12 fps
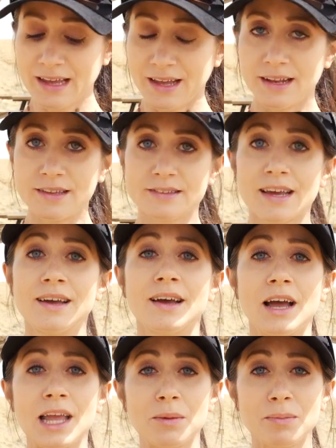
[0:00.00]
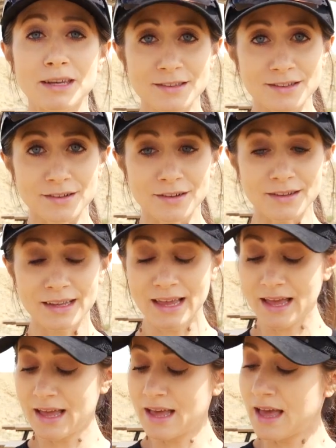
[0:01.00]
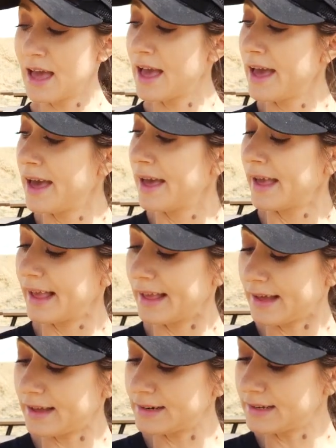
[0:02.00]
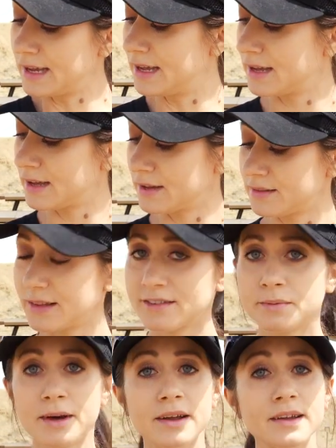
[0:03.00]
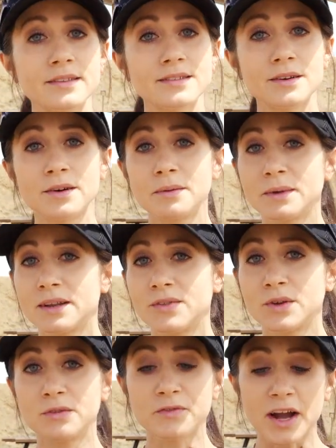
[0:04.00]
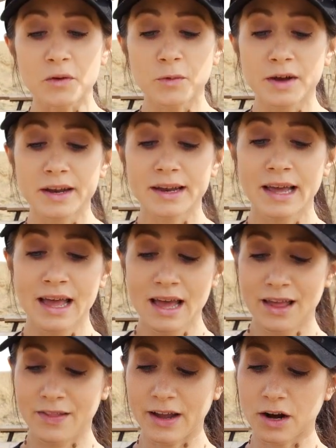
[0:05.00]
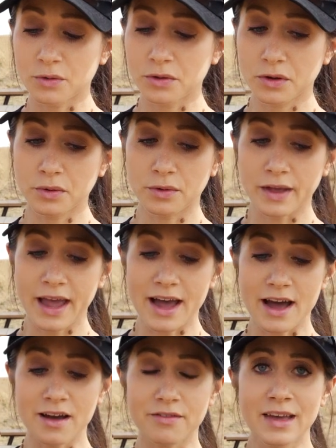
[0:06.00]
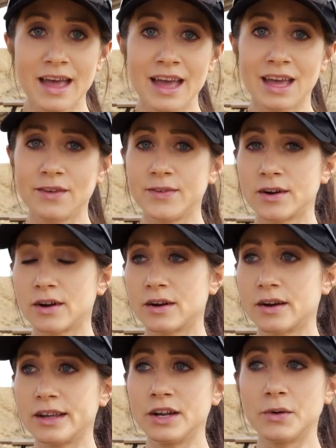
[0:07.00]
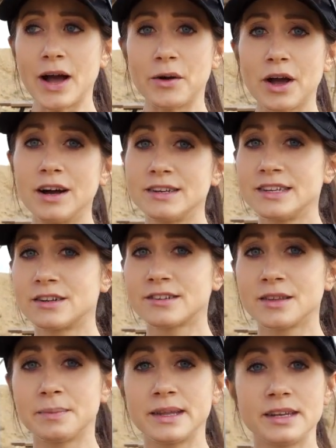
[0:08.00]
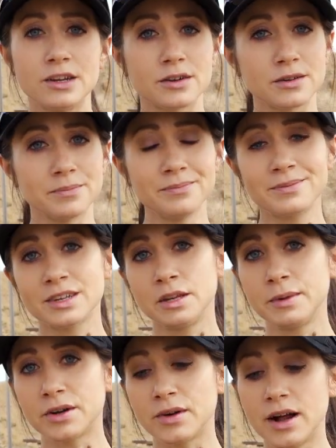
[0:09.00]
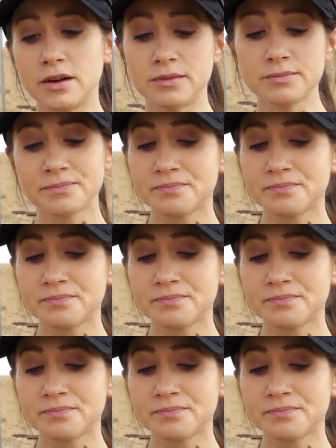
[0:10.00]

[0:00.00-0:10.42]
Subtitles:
it is a pistol. And that's about it. So I mean, if you can find one, they are really cool to have. If you're, you know, out hunting or something, you're going to be around